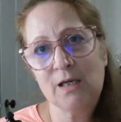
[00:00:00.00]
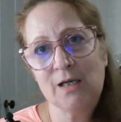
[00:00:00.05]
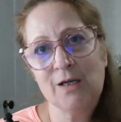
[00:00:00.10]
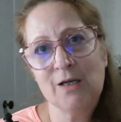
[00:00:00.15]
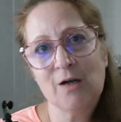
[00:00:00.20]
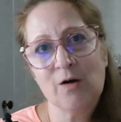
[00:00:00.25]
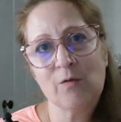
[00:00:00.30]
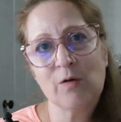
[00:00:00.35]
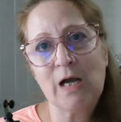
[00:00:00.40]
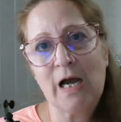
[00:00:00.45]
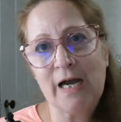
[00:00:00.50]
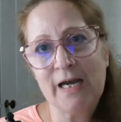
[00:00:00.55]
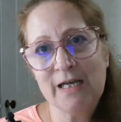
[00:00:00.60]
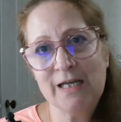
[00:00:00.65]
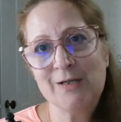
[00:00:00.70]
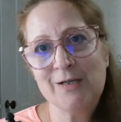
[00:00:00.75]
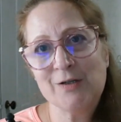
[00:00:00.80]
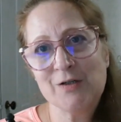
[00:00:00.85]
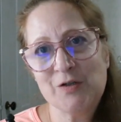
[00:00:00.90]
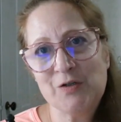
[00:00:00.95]
you know,
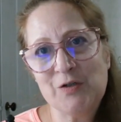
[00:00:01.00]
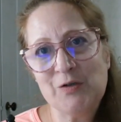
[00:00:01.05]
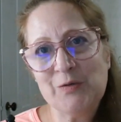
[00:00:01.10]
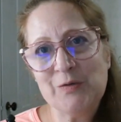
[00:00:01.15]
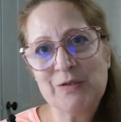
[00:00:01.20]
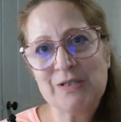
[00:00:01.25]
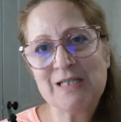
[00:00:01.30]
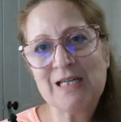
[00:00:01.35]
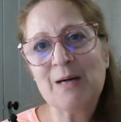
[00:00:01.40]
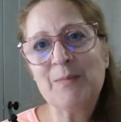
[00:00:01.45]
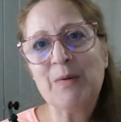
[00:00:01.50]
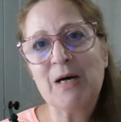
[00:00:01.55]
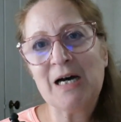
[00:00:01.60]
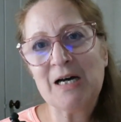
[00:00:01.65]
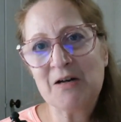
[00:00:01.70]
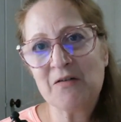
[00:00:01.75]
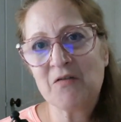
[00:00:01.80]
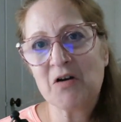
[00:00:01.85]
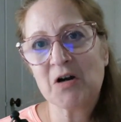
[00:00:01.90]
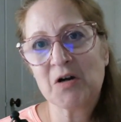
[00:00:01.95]
guided to step
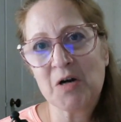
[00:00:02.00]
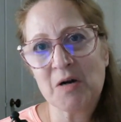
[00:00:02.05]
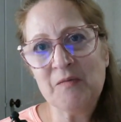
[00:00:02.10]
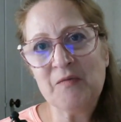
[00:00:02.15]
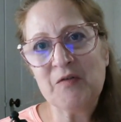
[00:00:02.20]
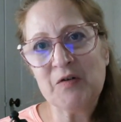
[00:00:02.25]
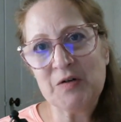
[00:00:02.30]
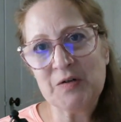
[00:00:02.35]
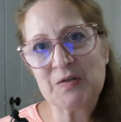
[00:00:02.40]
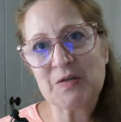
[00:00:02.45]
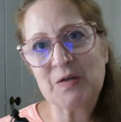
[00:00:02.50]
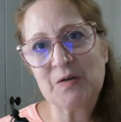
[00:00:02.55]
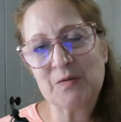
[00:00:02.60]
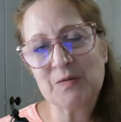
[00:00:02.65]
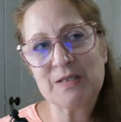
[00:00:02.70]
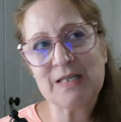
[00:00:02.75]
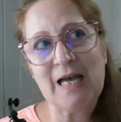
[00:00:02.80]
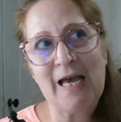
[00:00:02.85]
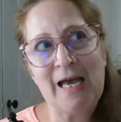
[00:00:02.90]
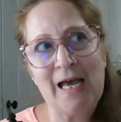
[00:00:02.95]
out of our comfort
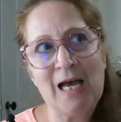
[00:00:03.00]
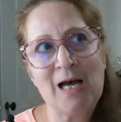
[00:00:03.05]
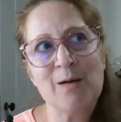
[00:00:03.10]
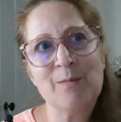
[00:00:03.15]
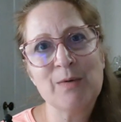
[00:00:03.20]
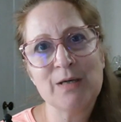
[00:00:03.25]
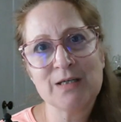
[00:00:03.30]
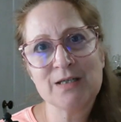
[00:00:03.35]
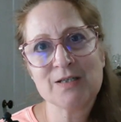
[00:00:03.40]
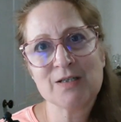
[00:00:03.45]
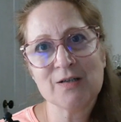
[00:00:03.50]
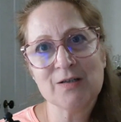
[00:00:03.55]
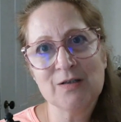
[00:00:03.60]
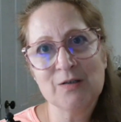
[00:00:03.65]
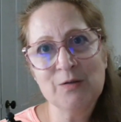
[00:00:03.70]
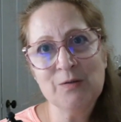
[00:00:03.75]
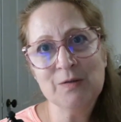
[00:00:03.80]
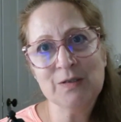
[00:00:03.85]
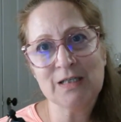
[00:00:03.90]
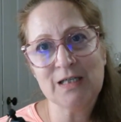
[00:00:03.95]
zones.
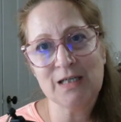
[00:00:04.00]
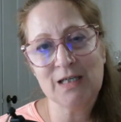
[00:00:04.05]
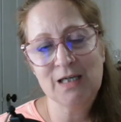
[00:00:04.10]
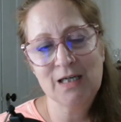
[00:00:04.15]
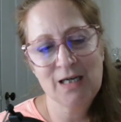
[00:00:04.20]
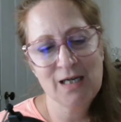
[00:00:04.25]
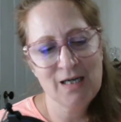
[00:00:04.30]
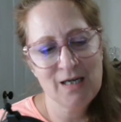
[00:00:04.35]
Absolutely.